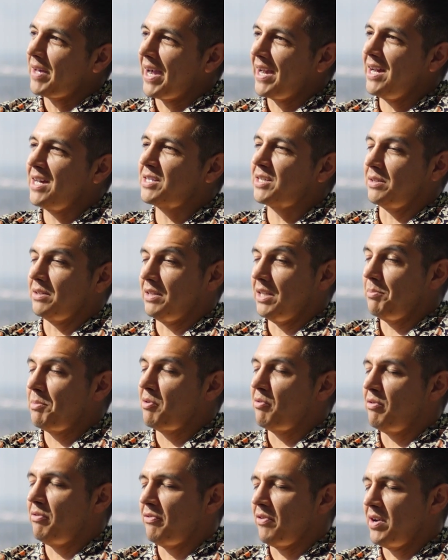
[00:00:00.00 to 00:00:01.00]
I guess let me
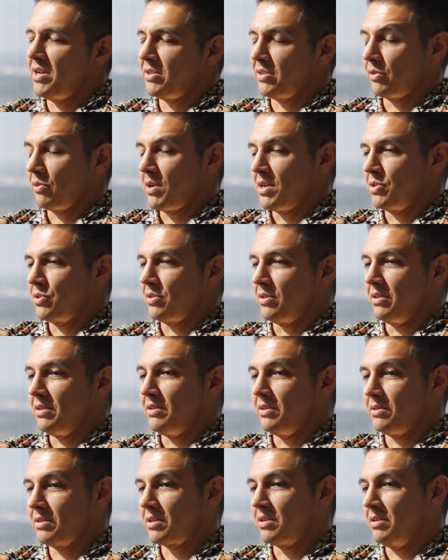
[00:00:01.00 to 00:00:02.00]
rephrase the question.
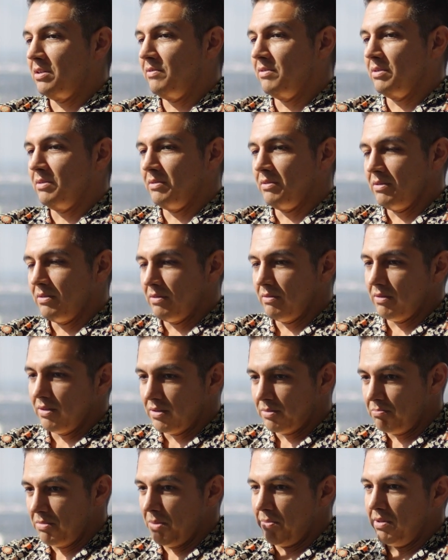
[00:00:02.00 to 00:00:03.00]

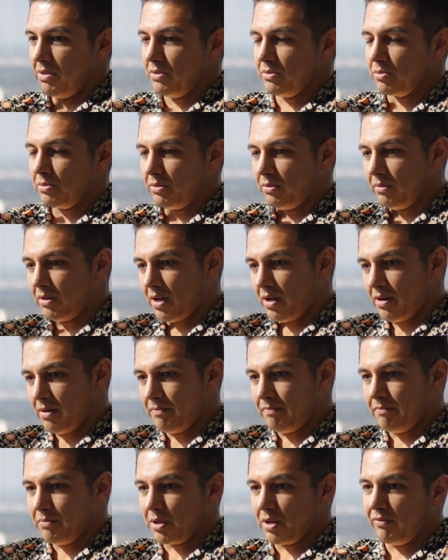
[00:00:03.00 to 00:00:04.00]
Maybe this
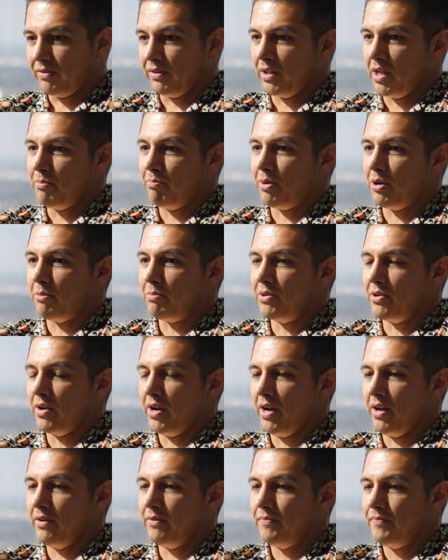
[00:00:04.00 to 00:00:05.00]
will put off a light bulb in your
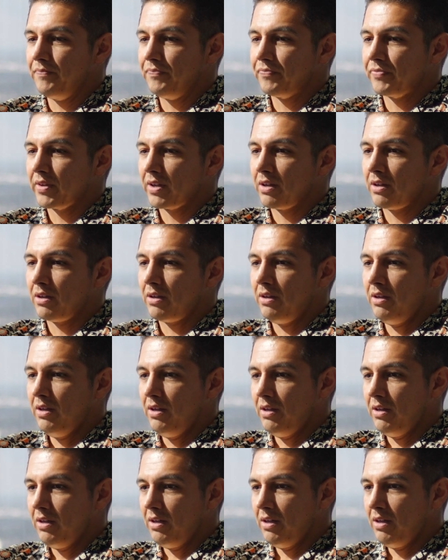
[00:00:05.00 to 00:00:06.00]
head.
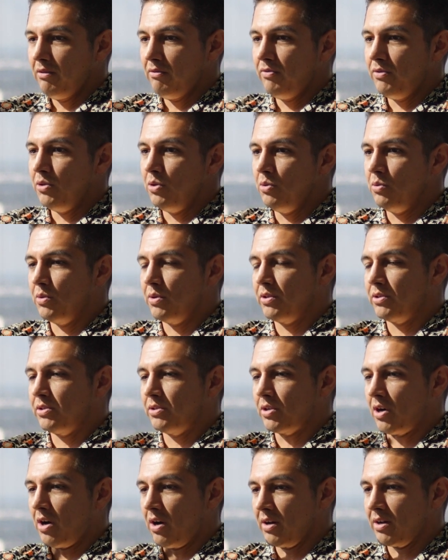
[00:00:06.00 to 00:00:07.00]
If you were
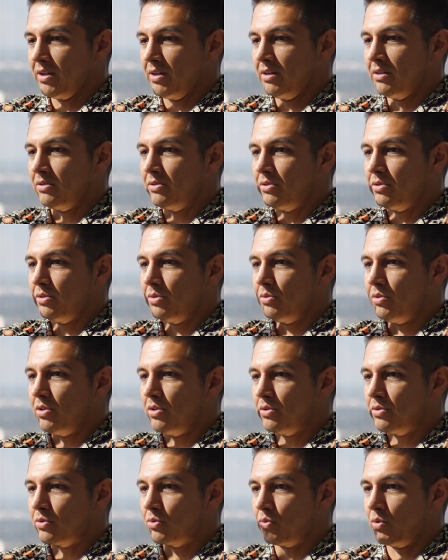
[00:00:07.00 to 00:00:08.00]
talking to
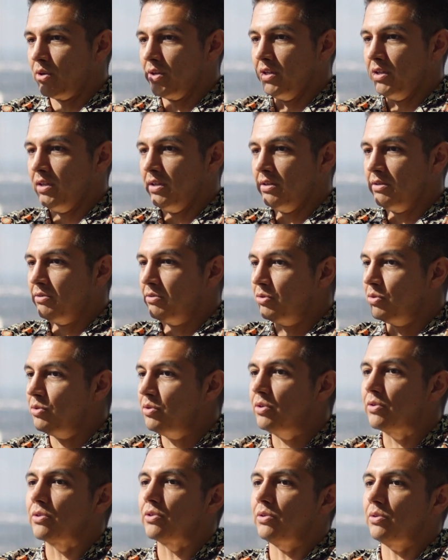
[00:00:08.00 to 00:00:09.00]
your
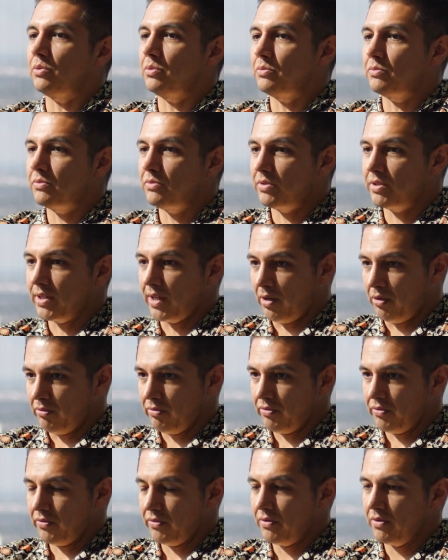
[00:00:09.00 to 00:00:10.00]
22-year-old
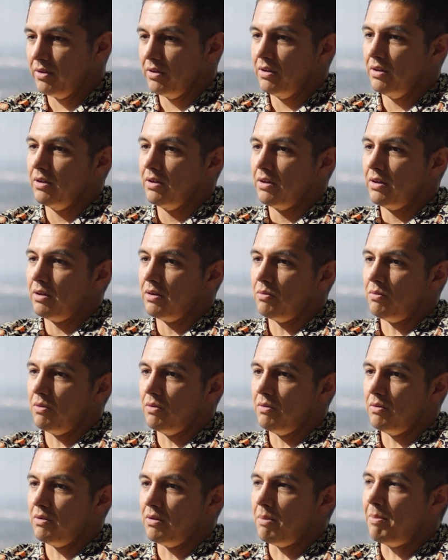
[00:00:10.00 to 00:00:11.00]
self
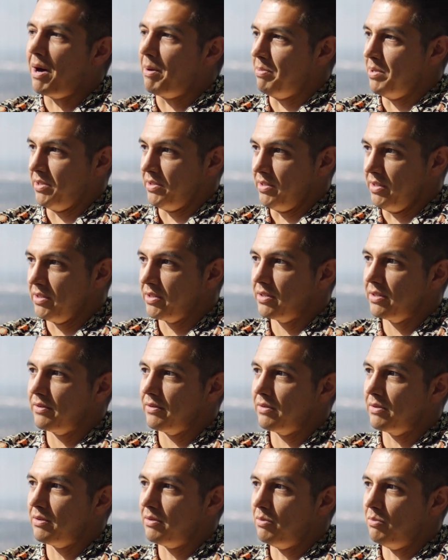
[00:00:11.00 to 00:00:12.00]
about business,
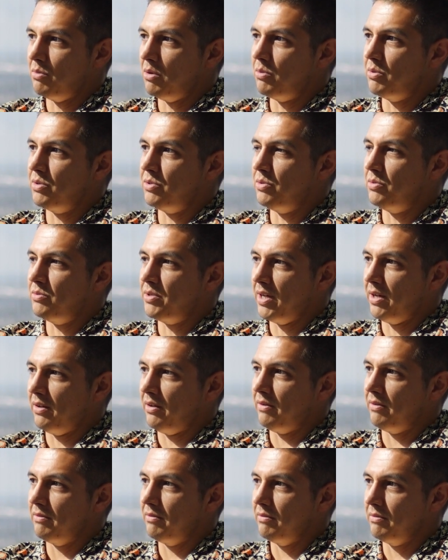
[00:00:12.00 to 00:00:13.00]
what would you
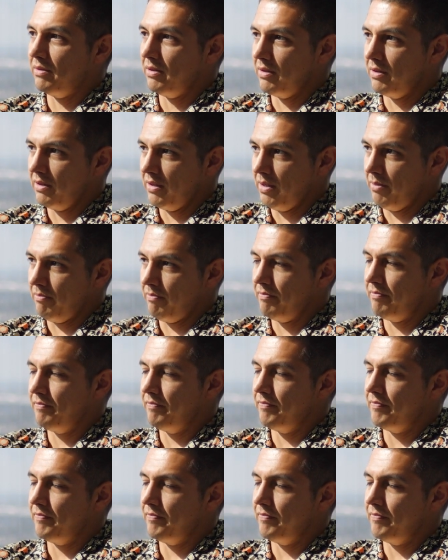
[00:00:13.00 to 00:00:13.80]
tell him?